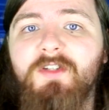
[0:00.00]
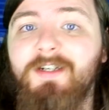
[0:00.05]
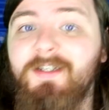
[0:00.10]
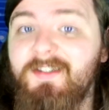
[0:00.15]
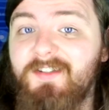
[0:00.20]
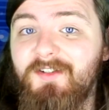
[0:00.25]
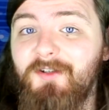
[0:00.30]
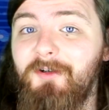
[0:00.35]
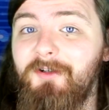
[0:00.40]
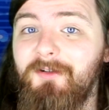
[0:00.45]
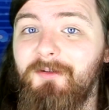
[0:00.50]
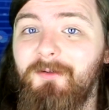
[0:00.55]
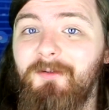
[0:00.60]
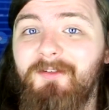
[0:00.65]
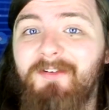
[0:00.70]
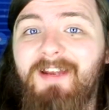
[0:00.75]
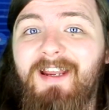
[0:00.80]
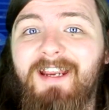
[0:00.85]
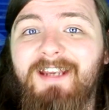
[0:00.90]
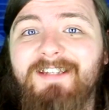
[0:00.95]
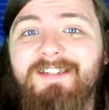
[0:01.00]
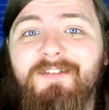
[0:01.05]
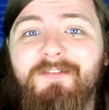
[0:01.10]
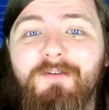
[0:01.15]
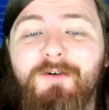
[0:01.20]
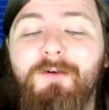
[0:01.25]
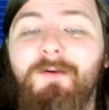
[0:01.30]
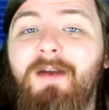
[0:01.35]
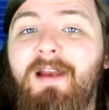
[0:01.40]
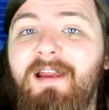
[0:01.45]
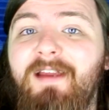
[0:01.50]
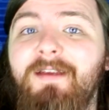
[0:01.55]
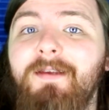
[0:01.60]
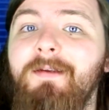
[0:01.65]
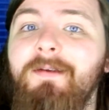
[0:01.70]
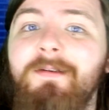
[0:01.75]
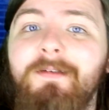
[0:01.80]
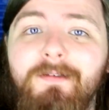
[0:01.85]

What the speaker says: and it's not all negative, hooray!